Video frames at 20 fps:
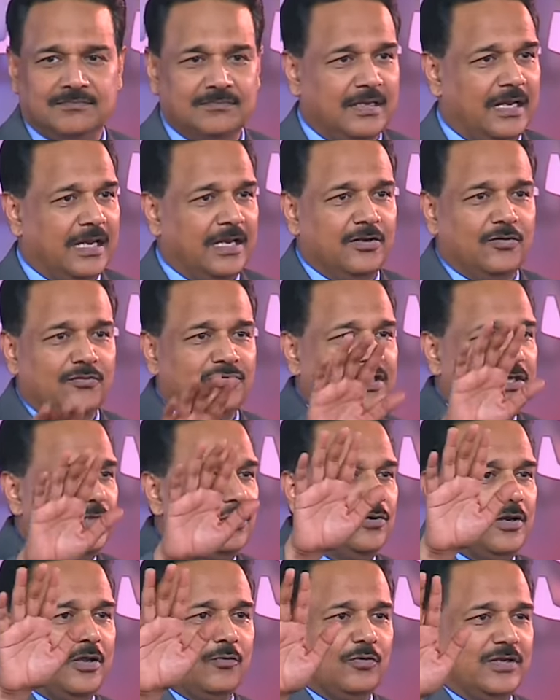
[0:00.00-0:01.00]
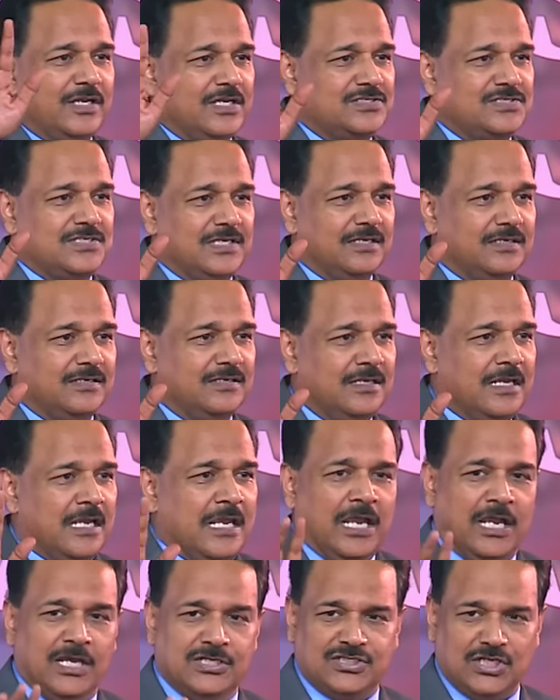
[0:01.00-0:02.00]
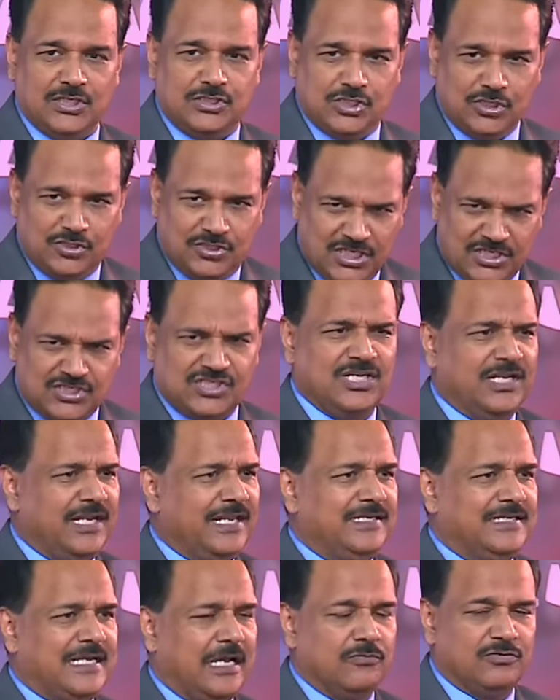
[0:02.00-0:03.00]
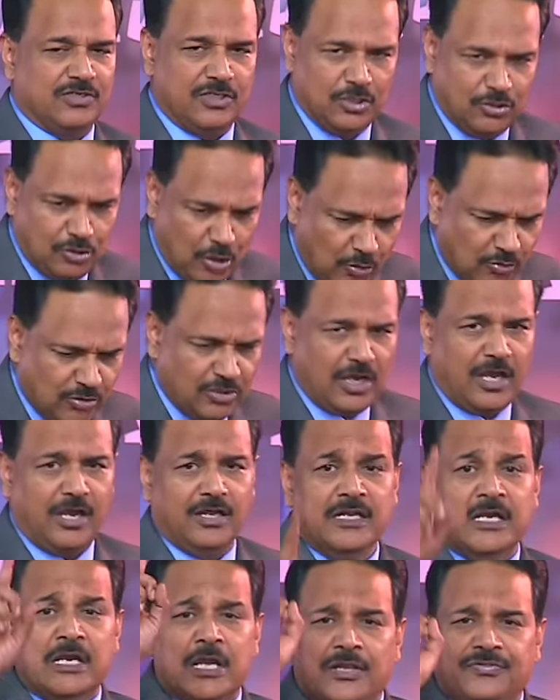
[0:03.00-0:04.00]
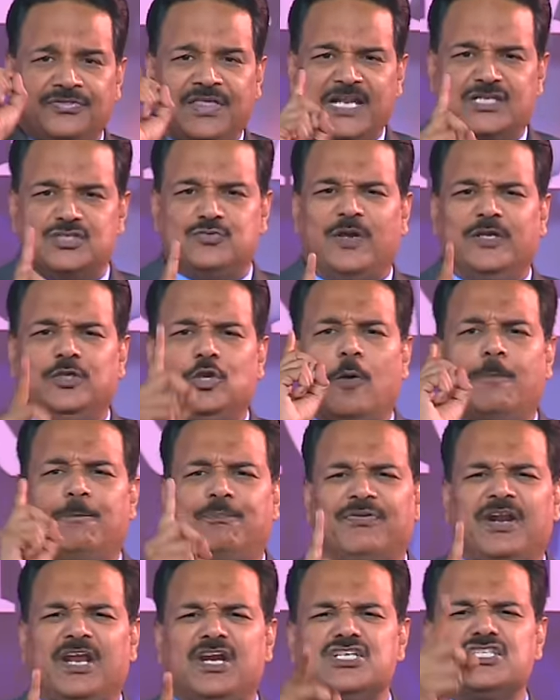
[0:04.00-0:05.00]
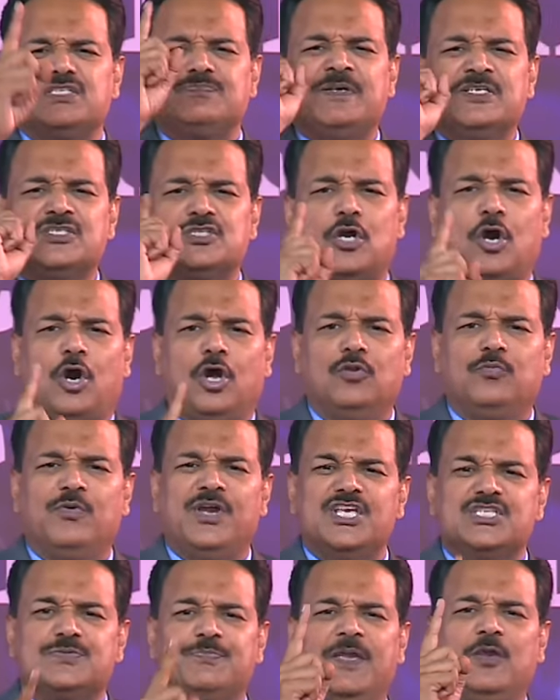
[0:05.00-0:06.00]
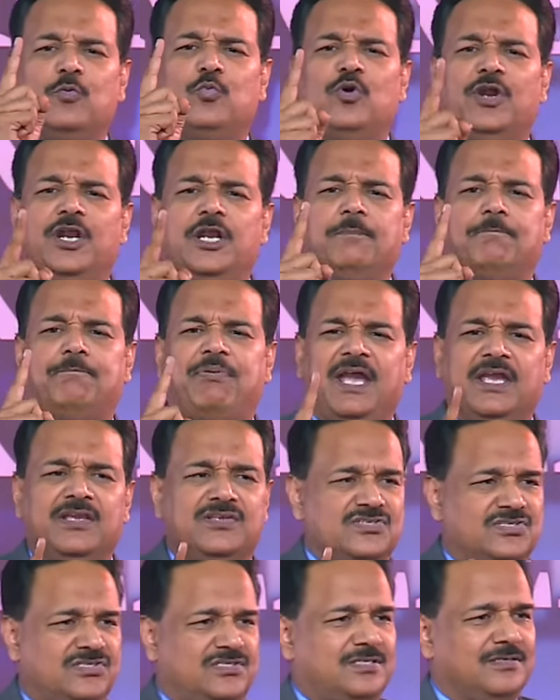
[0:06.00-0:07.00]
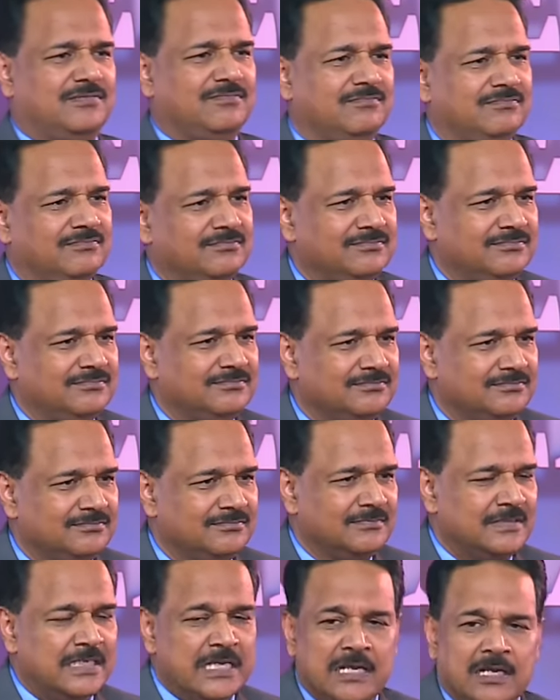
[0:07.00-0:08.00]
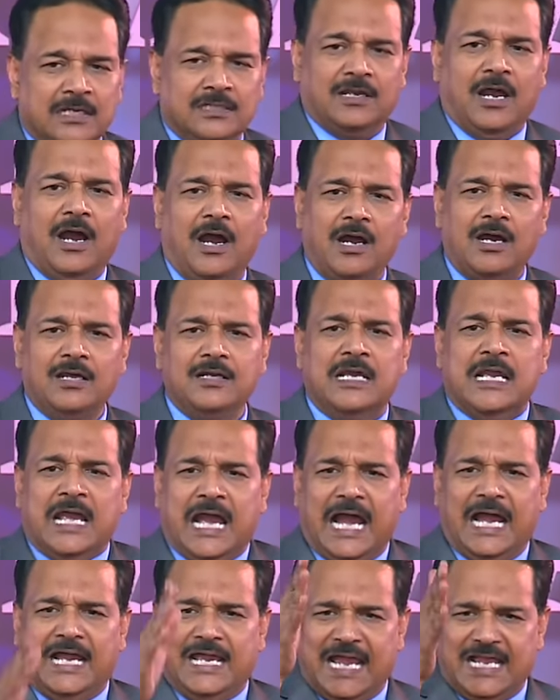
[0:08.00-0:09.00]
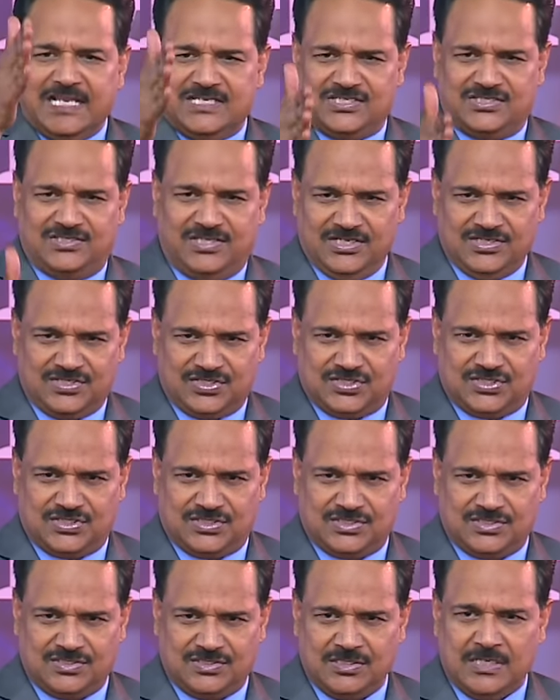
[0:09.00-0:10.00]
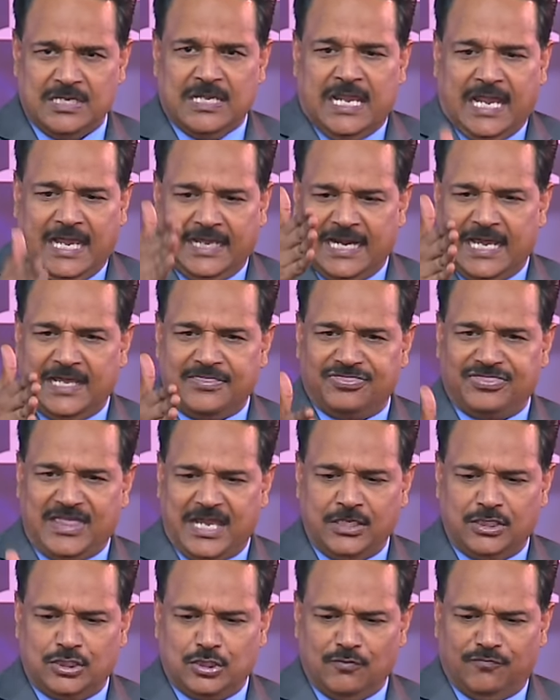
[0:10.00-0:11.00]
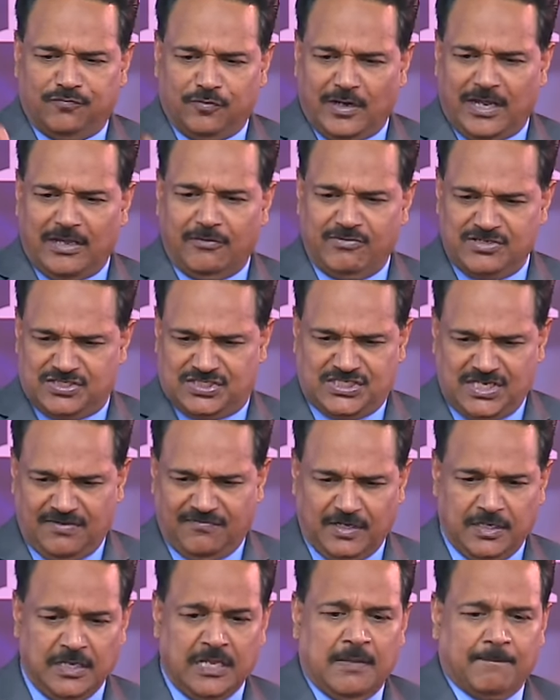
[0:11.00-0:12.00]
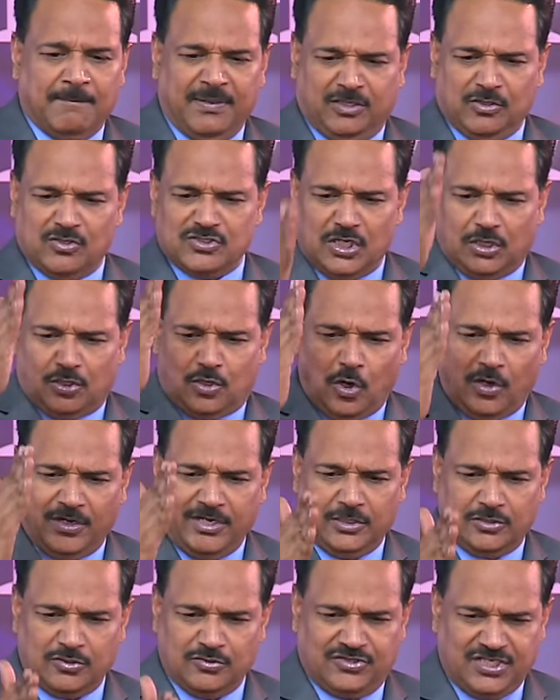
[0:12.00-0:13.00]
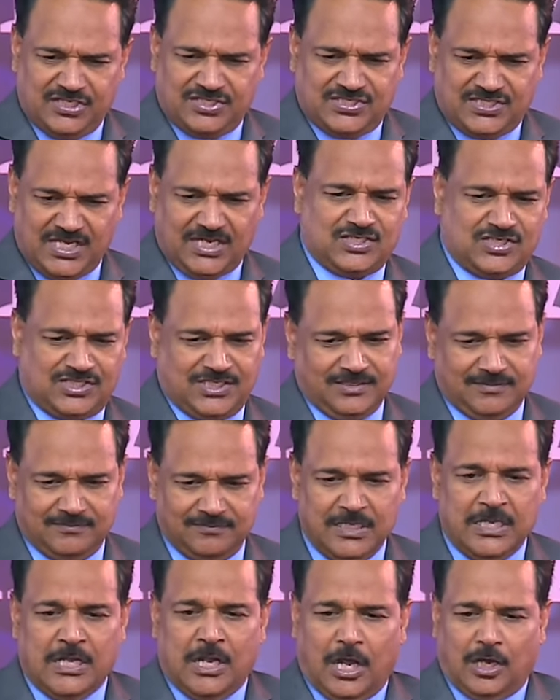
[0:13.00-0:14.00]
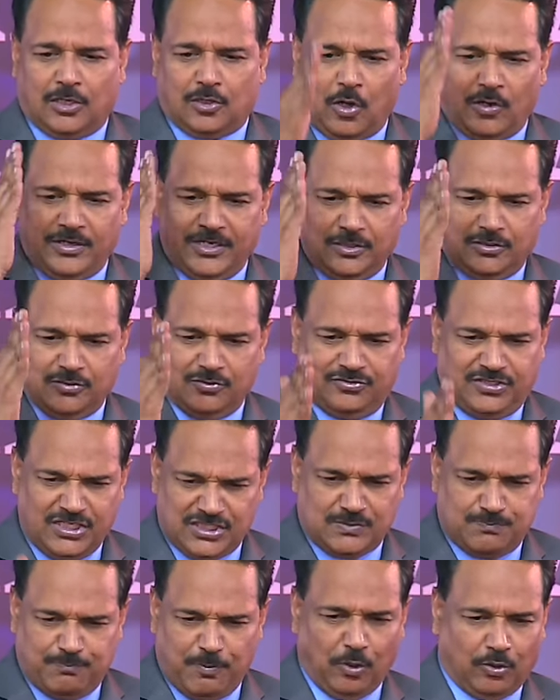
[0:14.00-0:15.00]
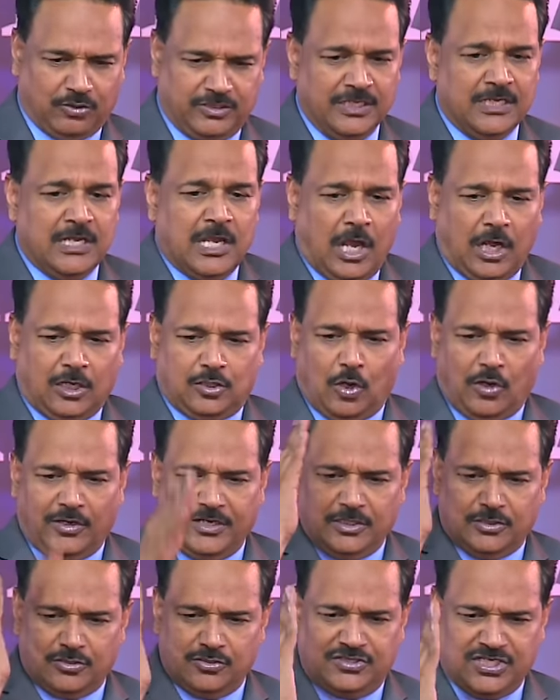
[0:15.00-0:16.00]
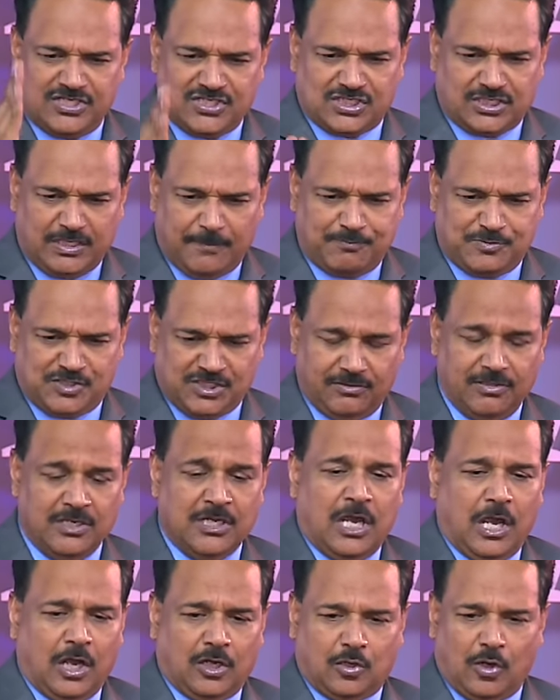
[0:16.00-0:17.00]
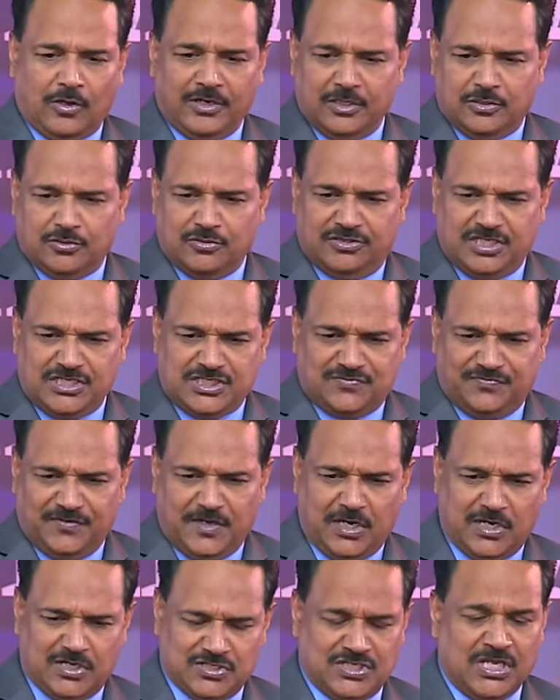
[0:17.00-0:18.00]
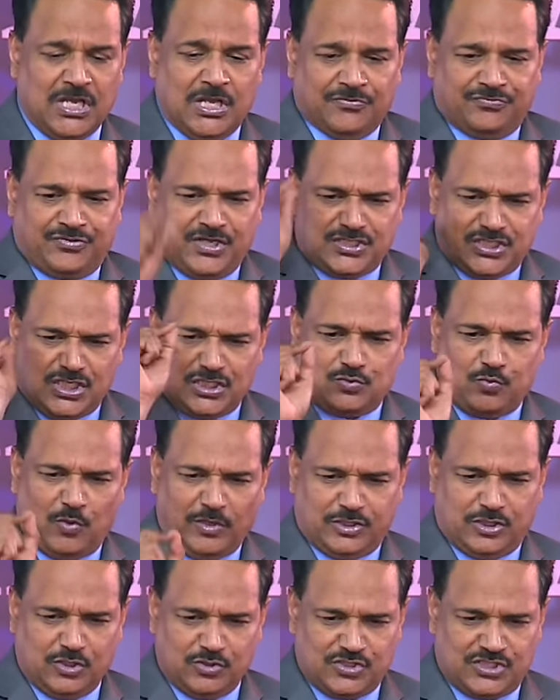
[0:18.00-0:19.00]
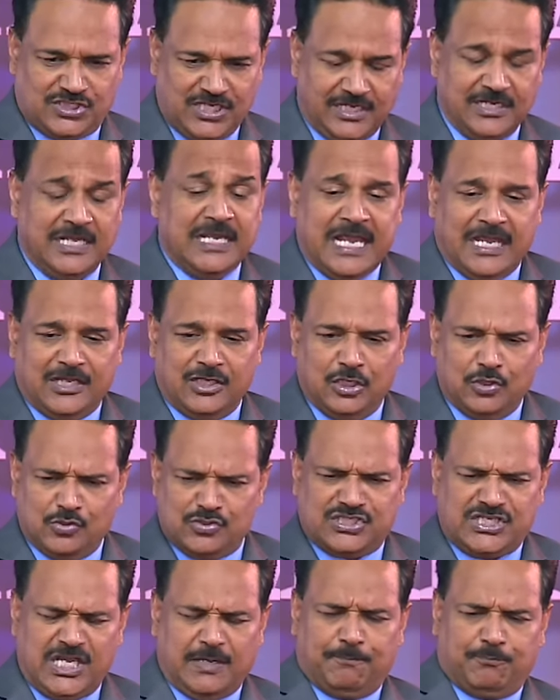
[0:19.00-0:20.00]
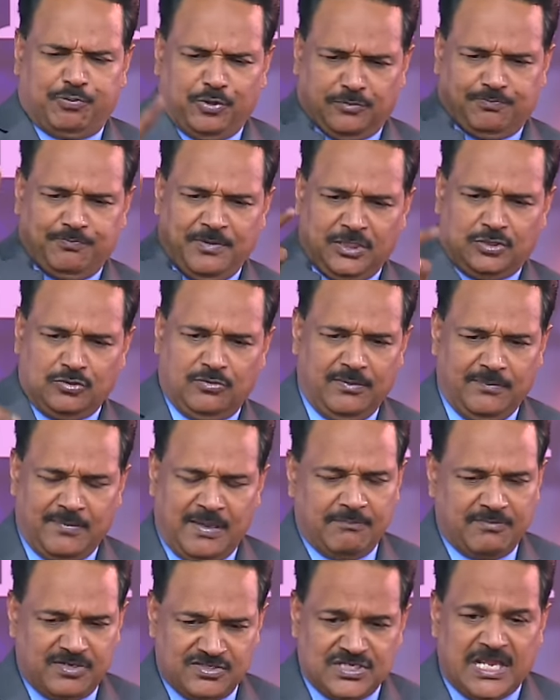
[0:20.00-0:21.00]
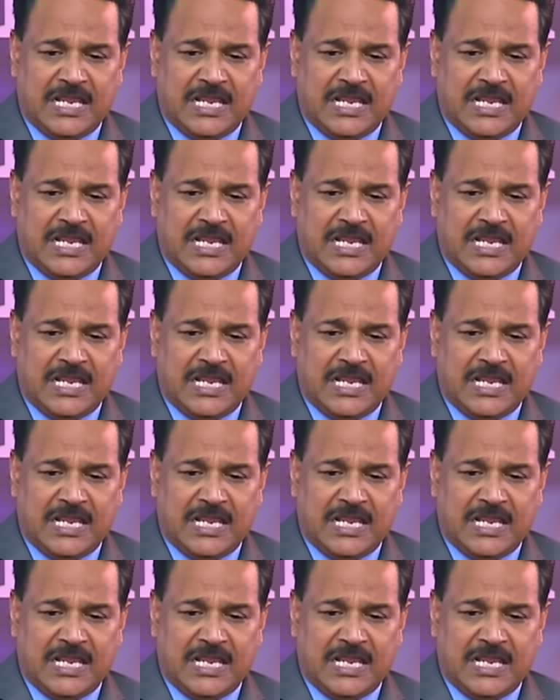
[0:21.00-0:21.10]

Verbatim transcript: I don't think you got what I said. It's a judicial encounter. You go to God. That's why your prayers must always be word-based. God, I ask this, and I thank you for I receive it, because according to this section, according to this book, according to this scripture, according to this verse, this is what you said. You said, put me to remembrance.